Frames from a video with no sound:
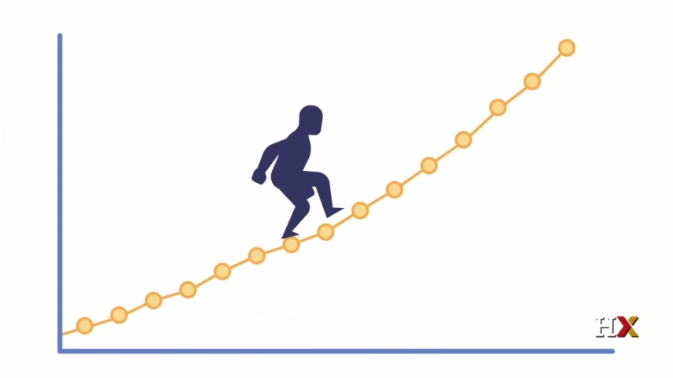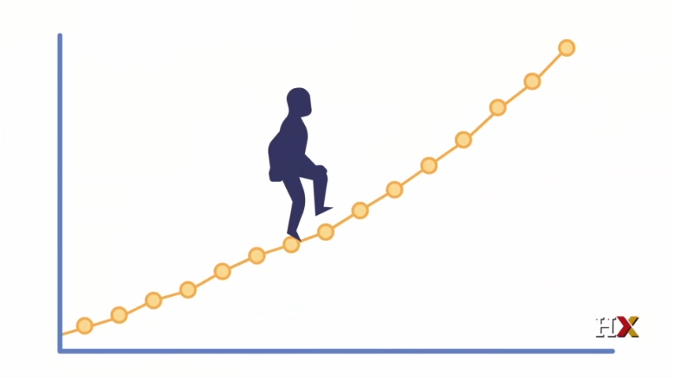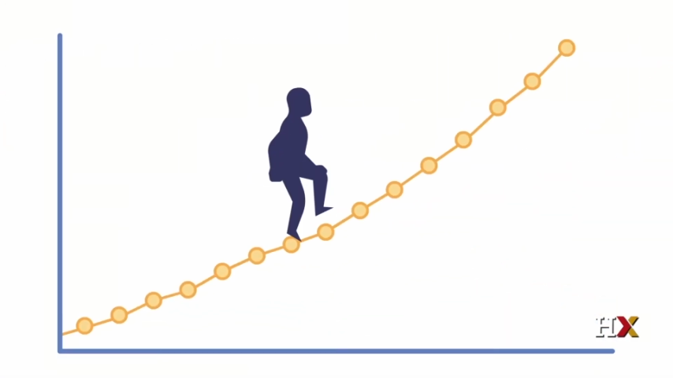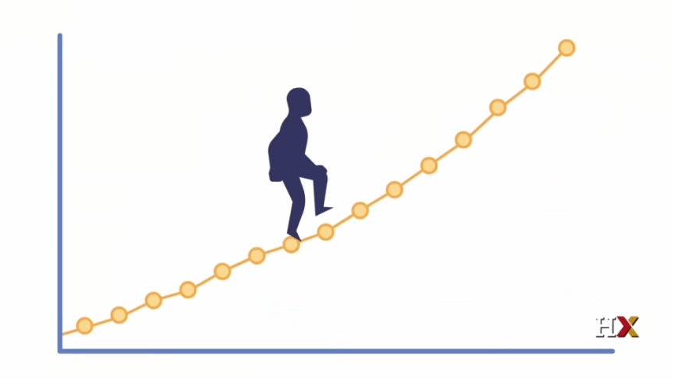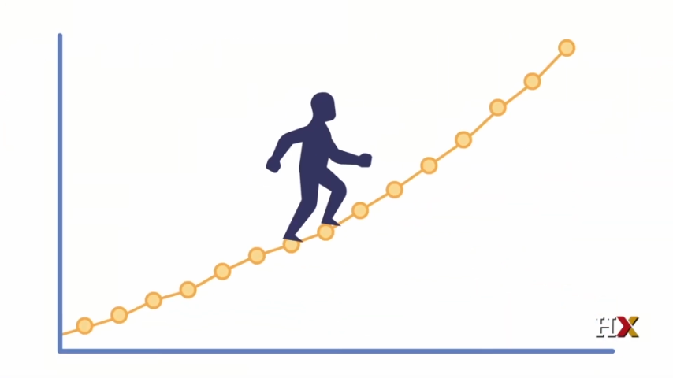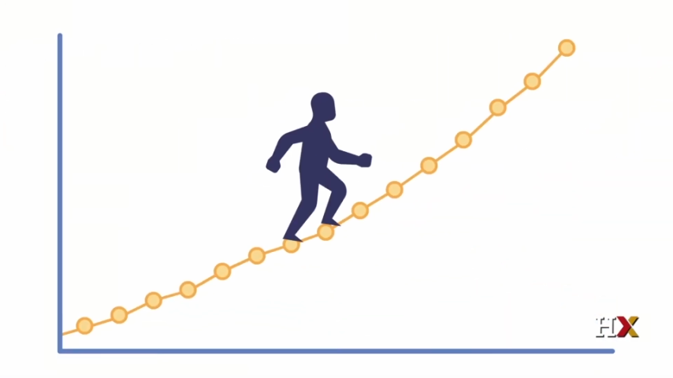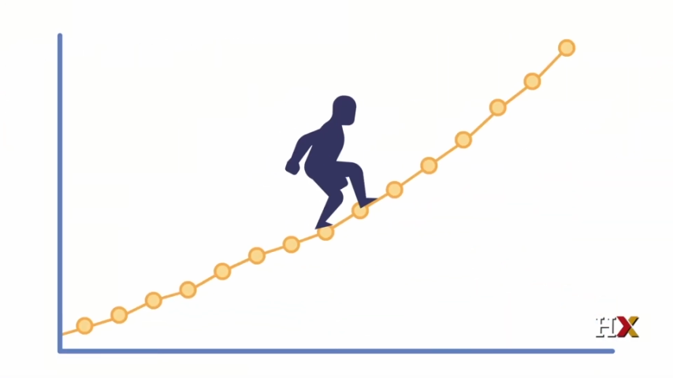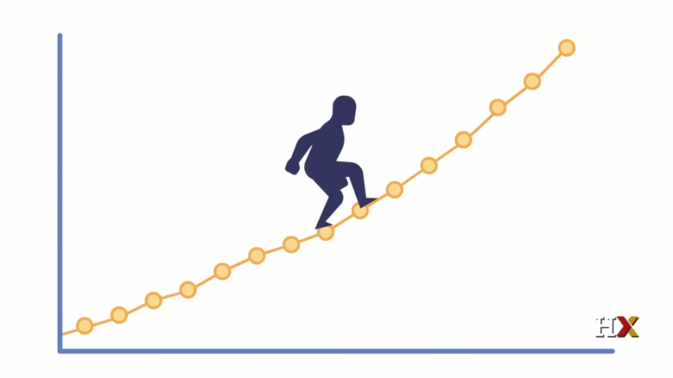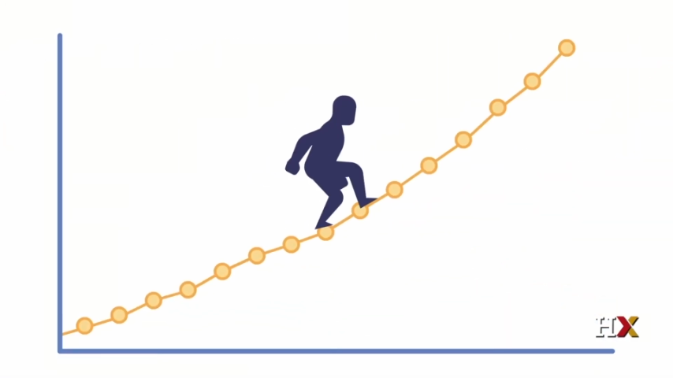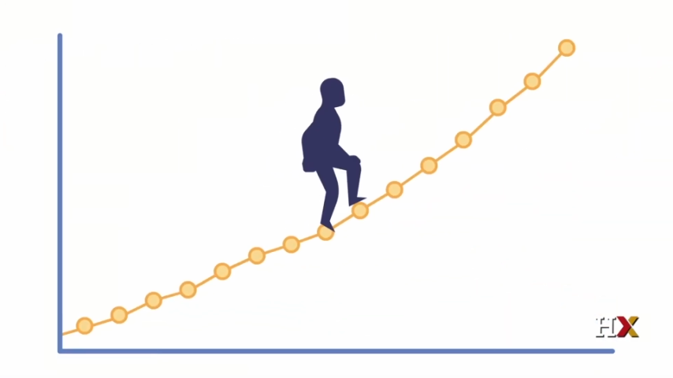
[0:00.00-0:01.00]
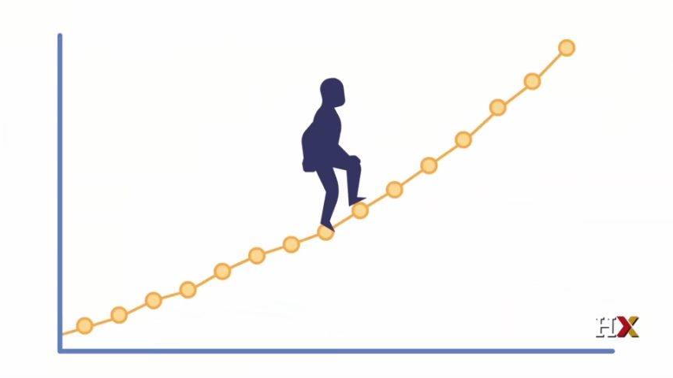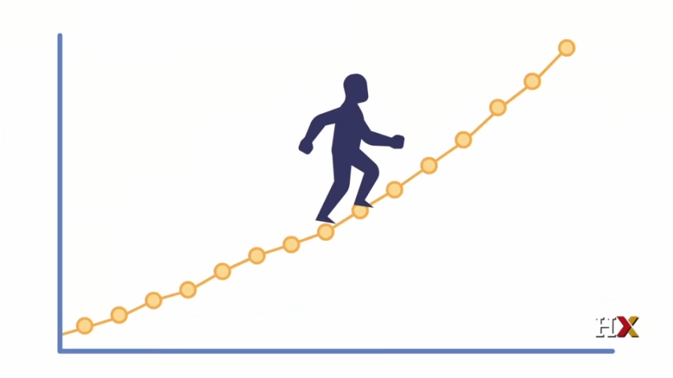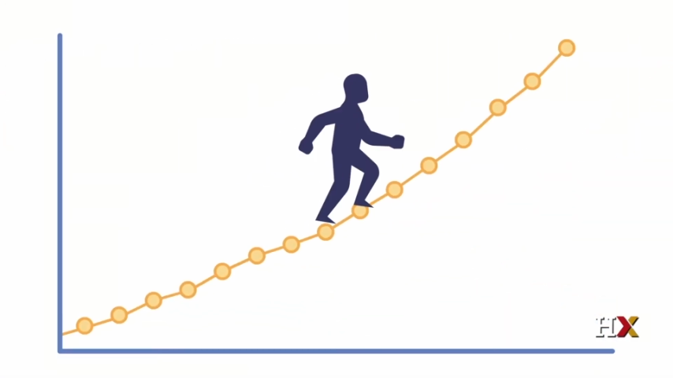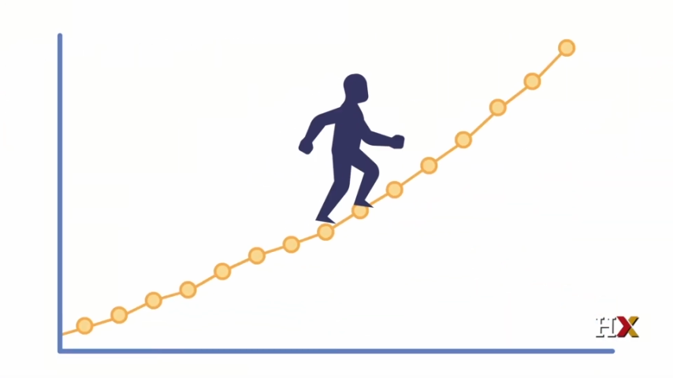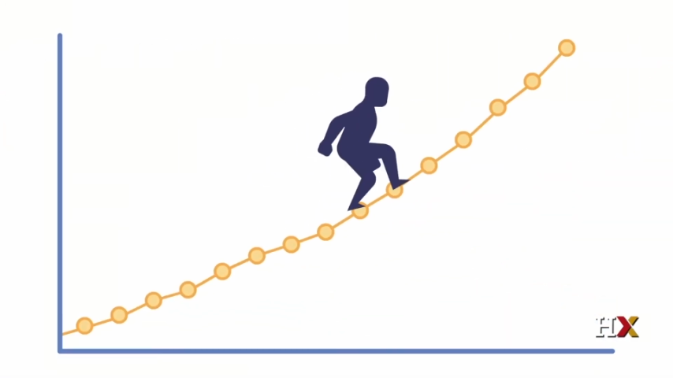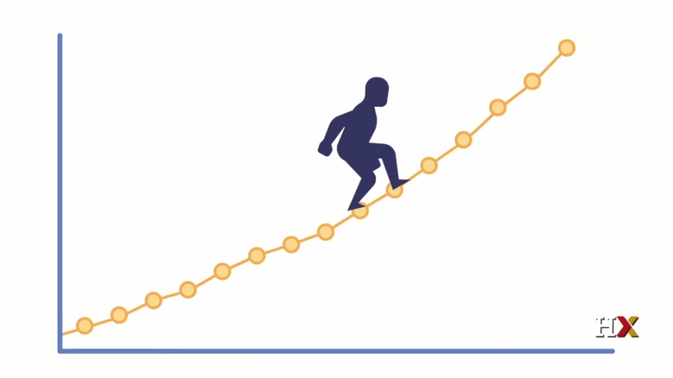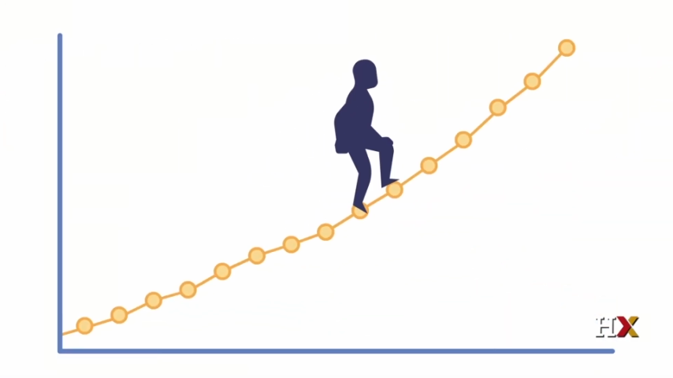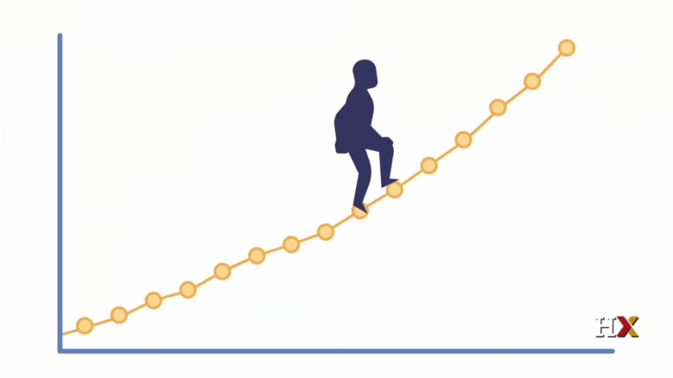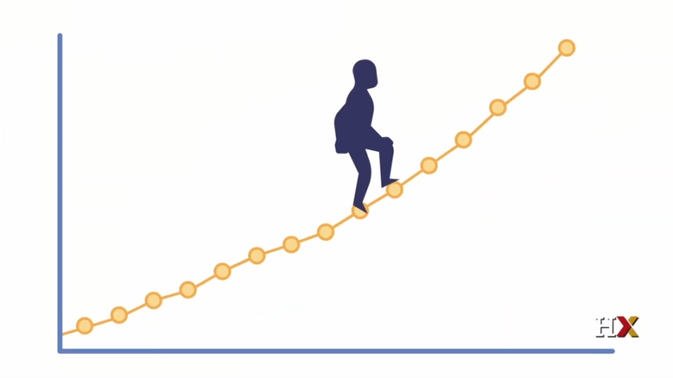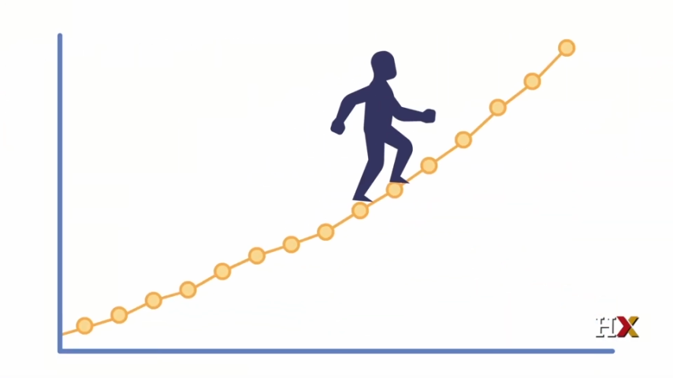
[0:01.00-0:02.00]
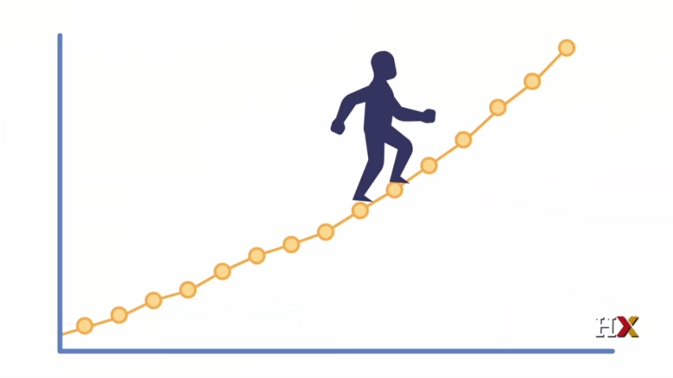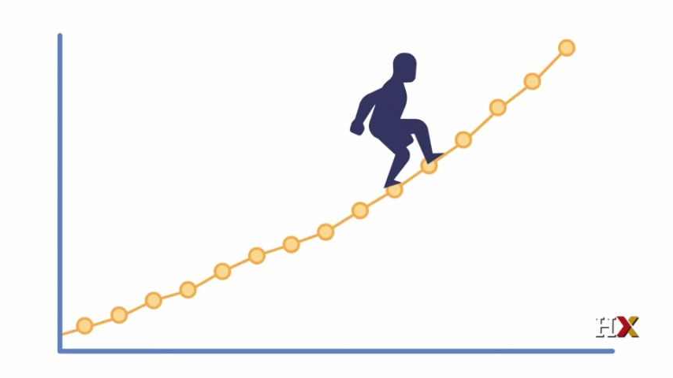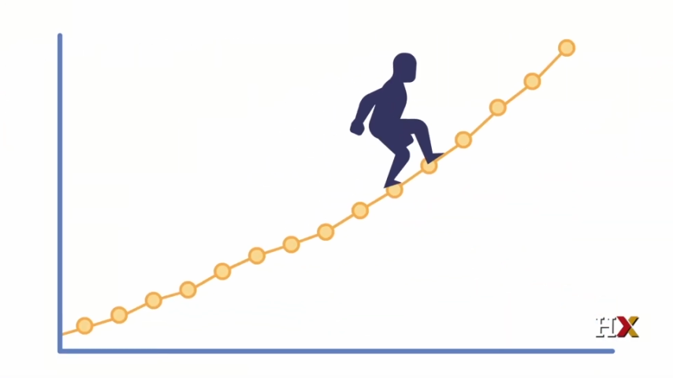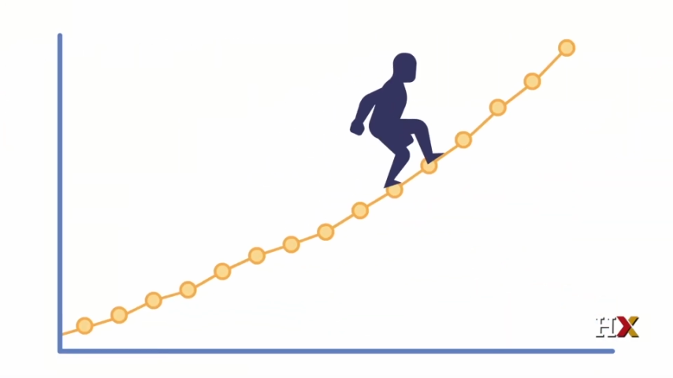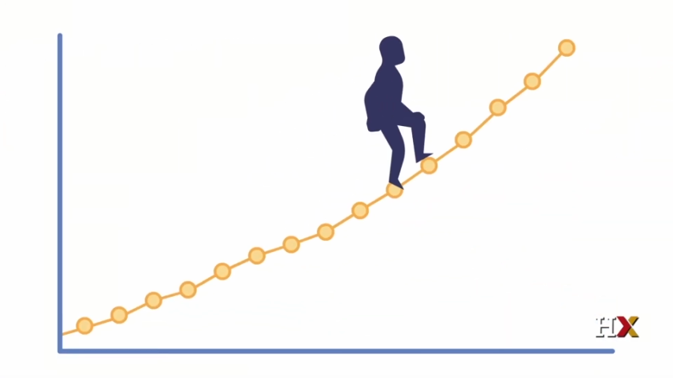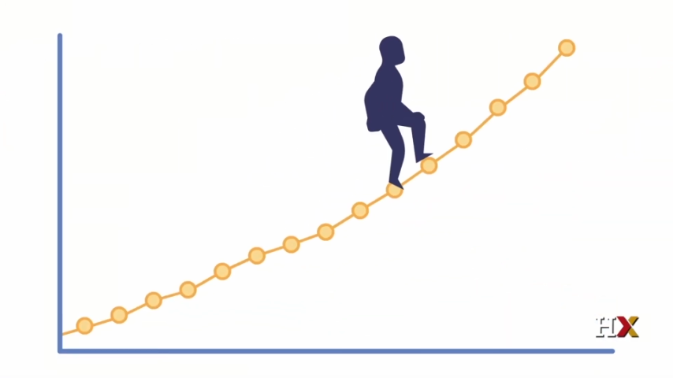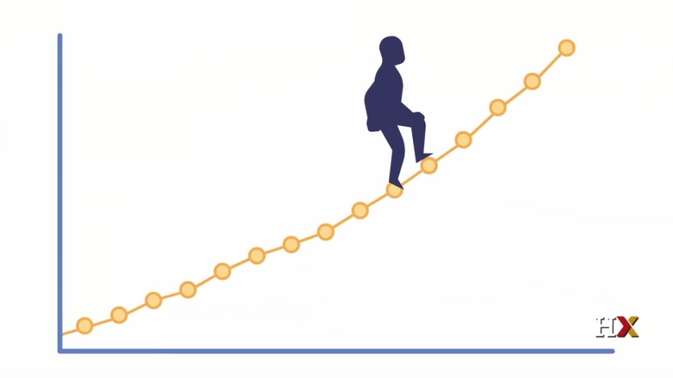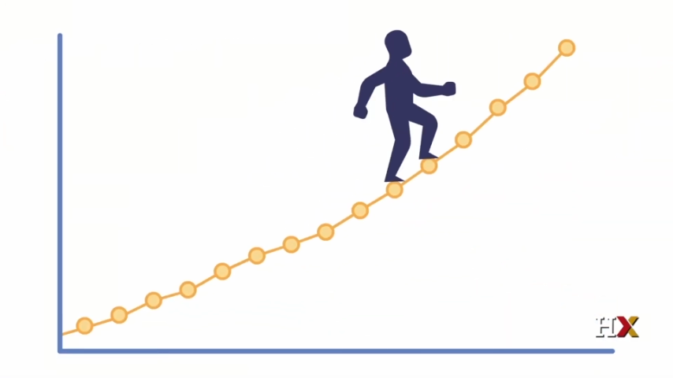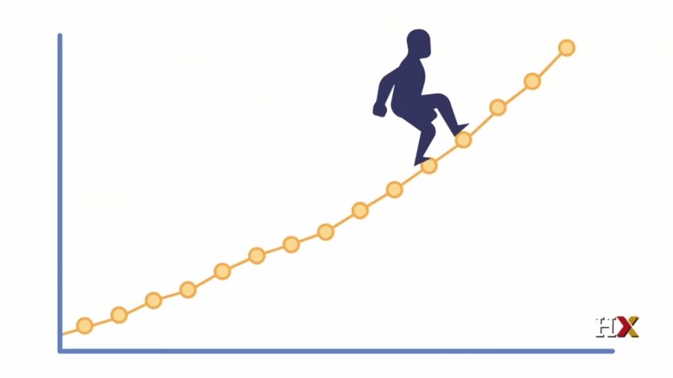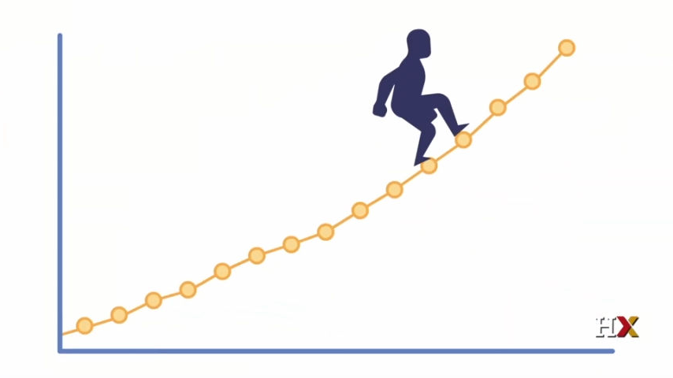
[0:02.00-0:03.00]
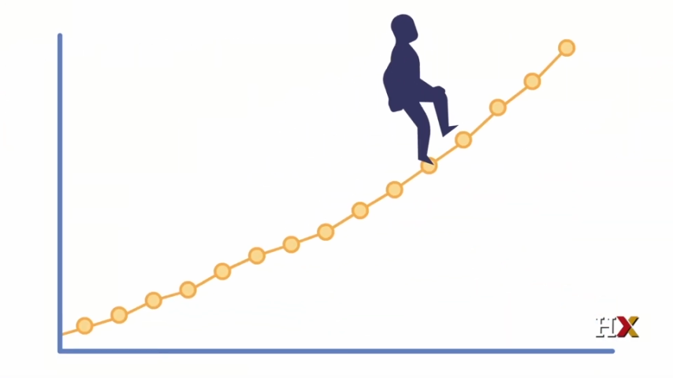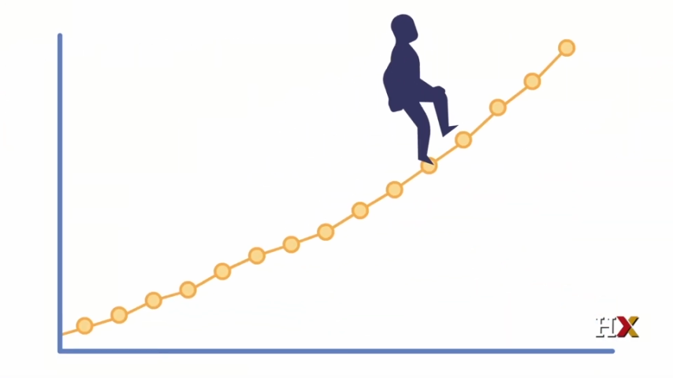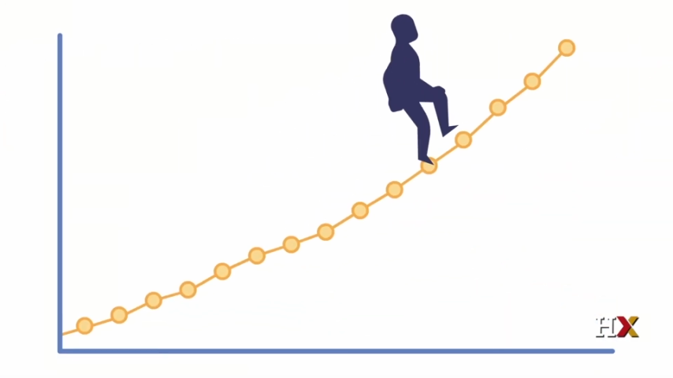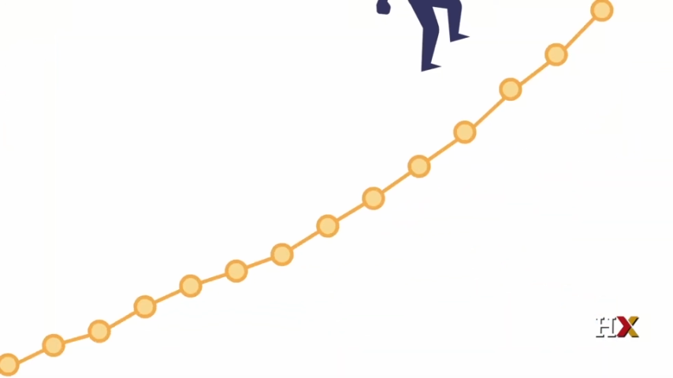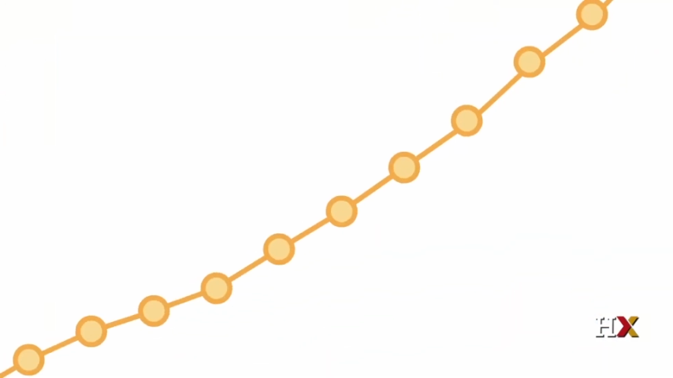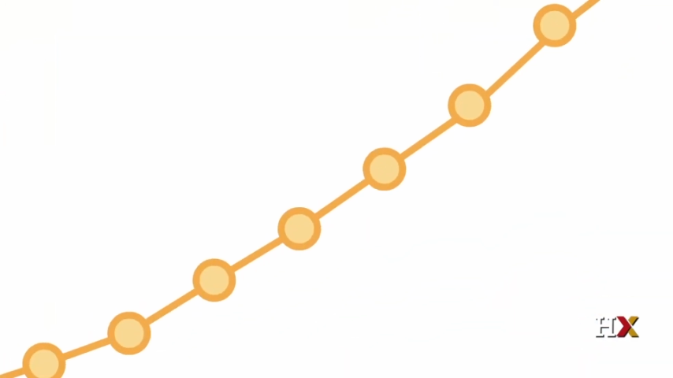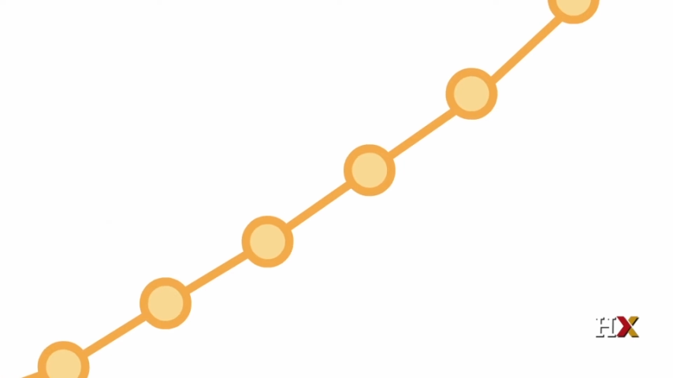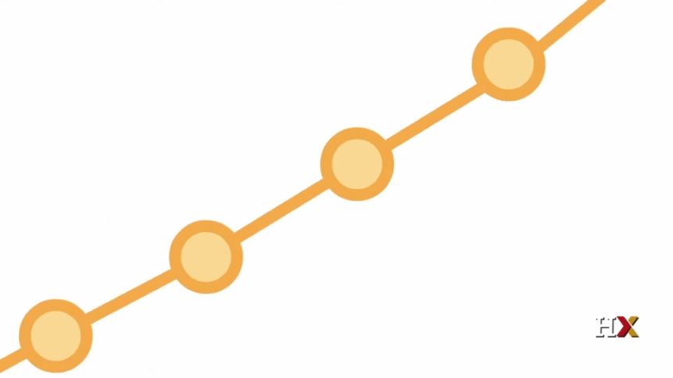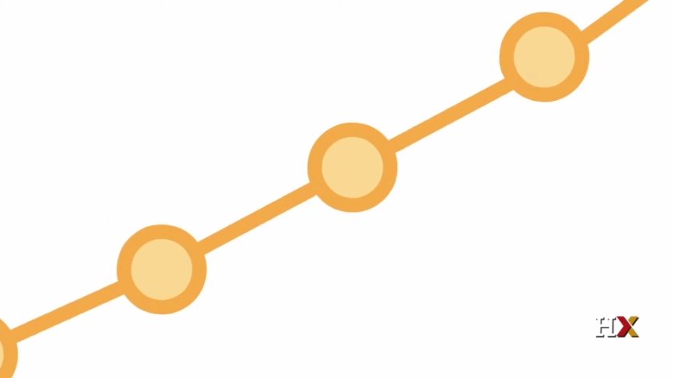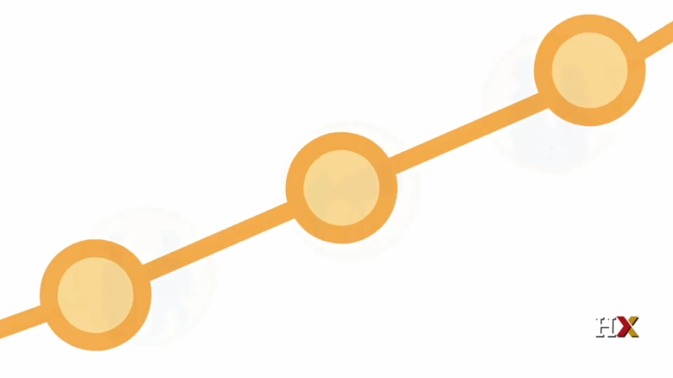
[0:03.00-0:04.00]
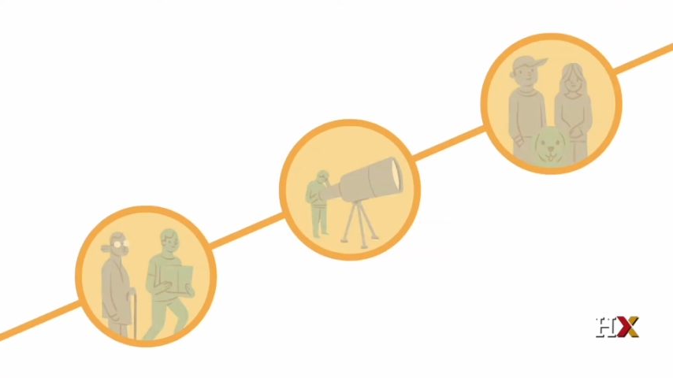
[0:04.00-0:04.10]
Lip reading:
No face is visible, so there are no lips to read.